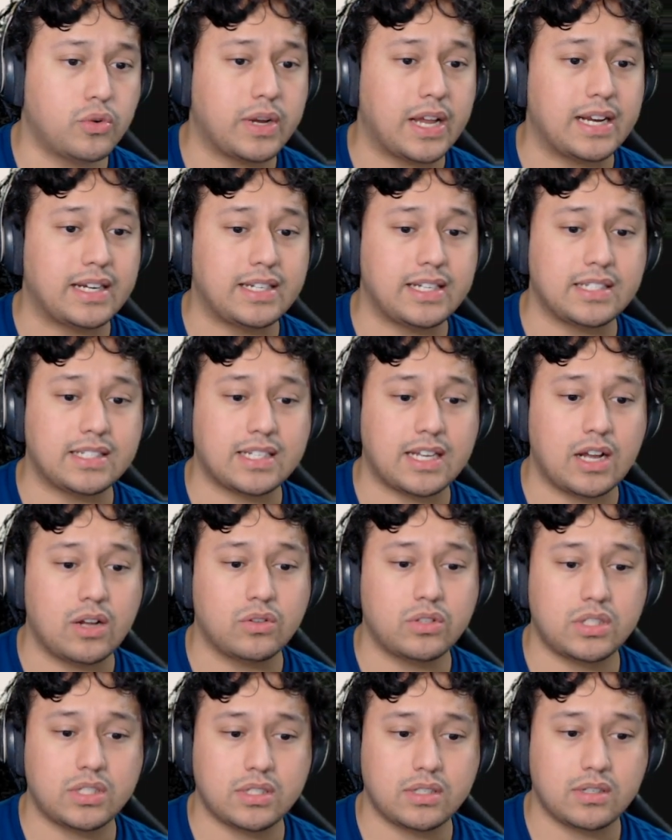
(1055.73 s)
get
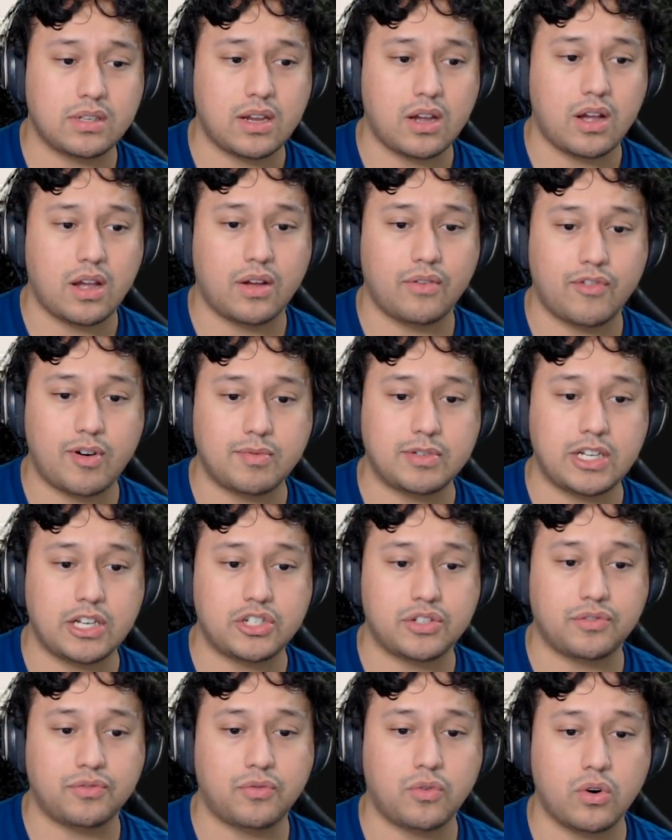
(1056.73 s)
discounts.
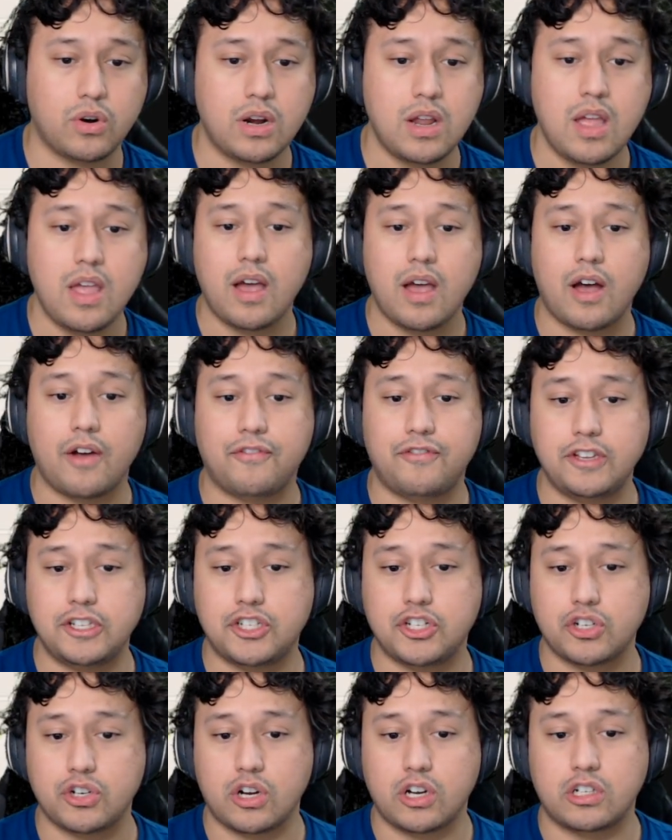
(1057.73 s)
Reputation 4, a
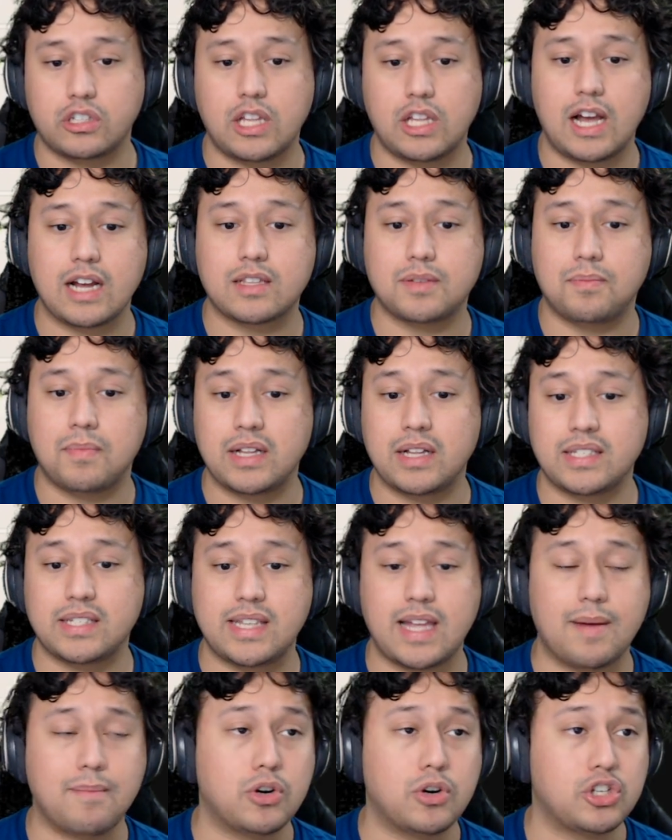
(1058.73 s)
feature unlocked,
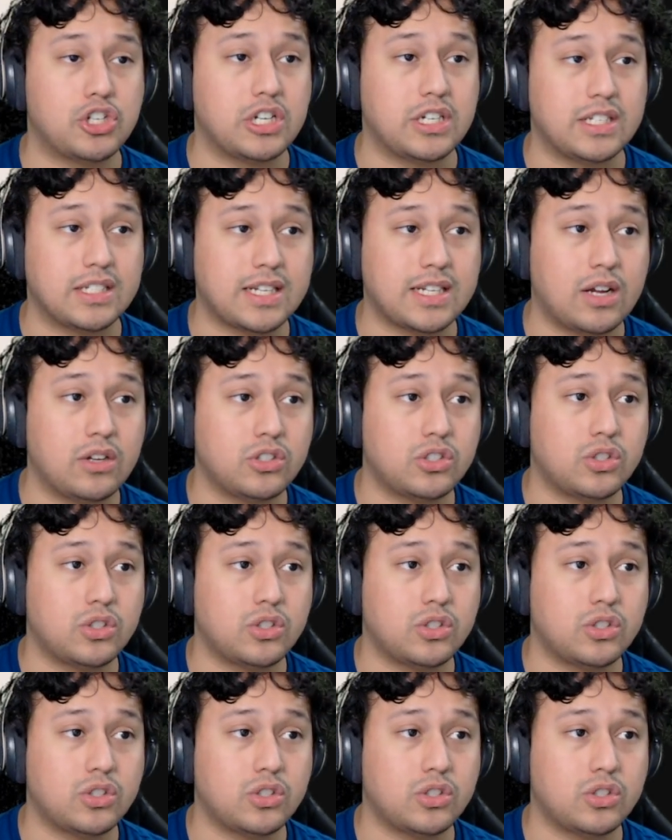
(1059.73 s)
Mondstadt merchant discounts,